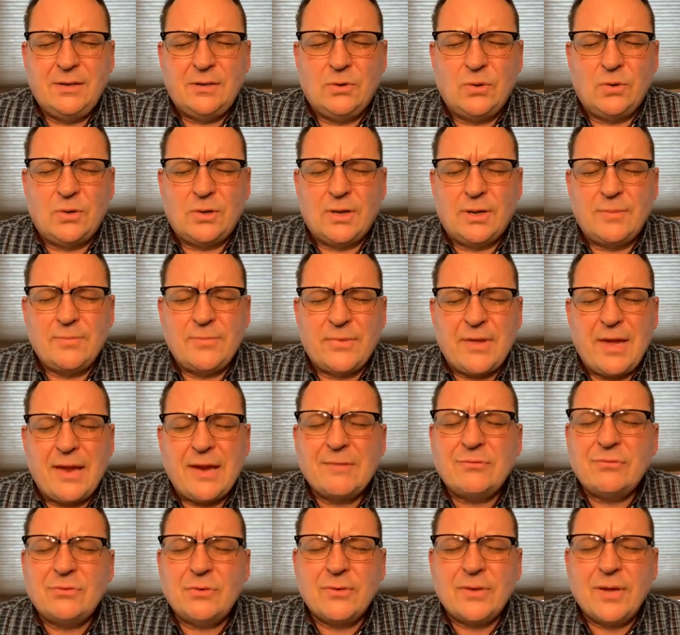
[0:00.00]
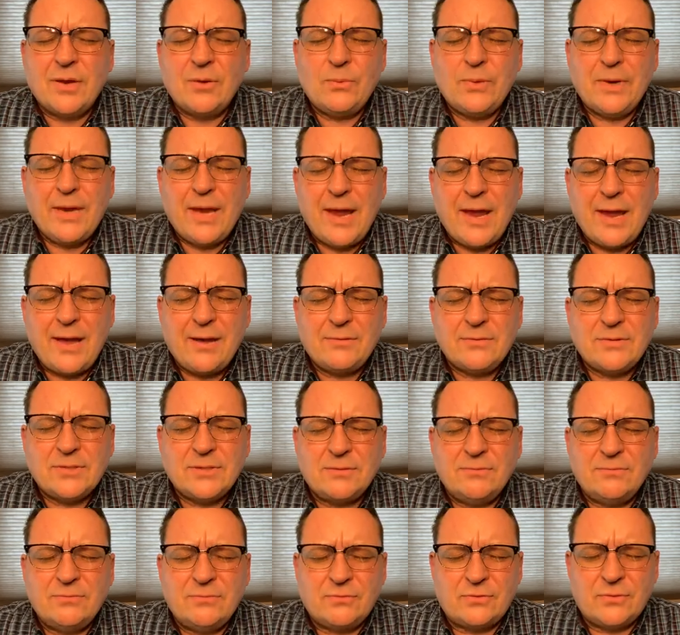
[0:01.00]
Lord, I'm thankful that we have
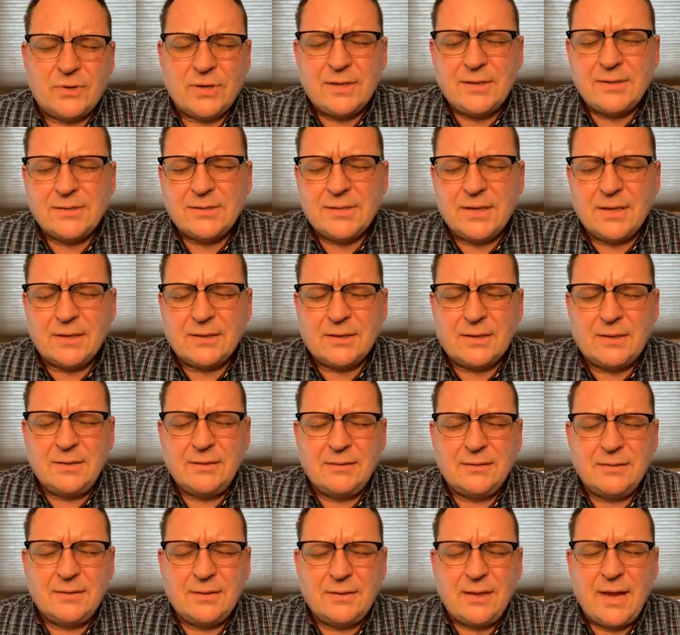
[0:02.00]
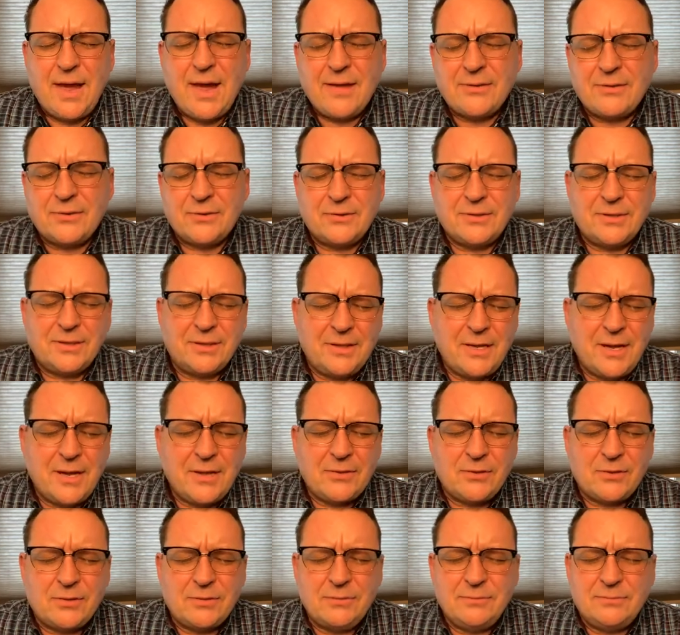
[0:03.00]
some friends that can gather
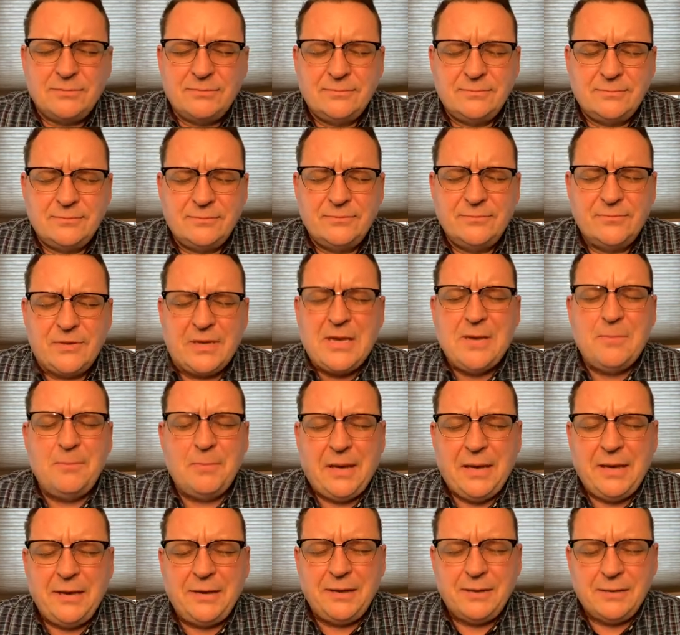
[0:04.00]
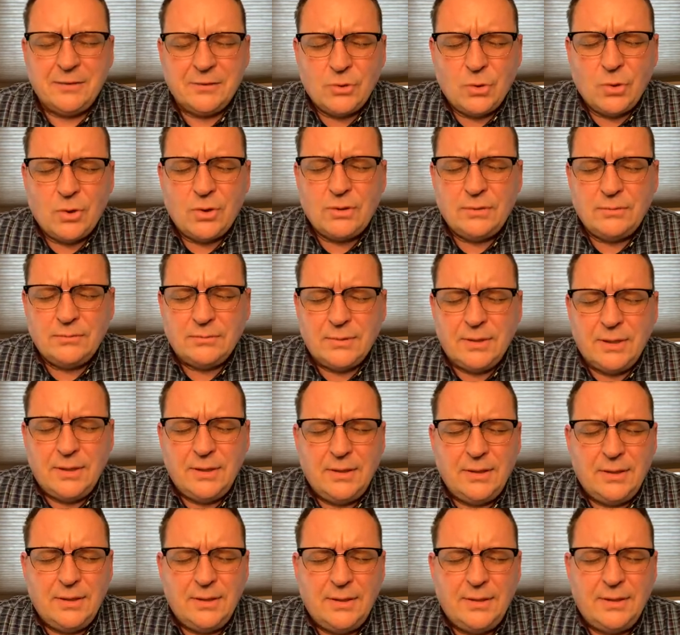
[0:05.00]
together via media, Lord.
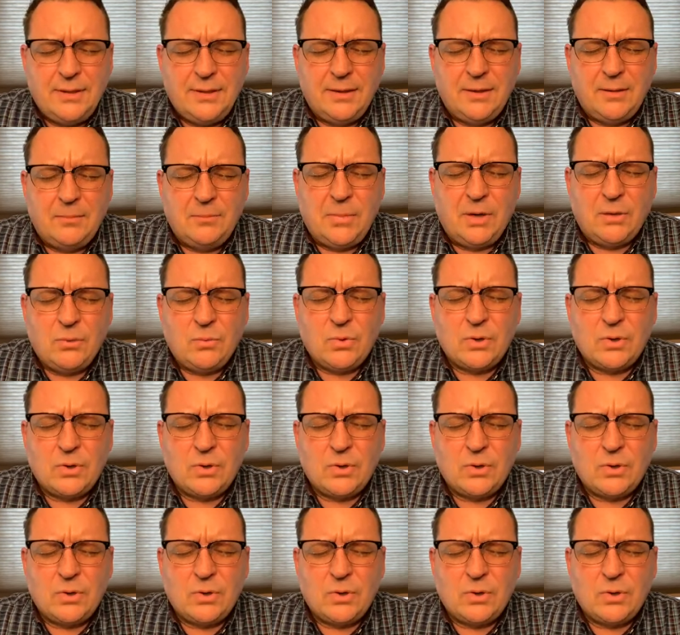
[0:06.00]
But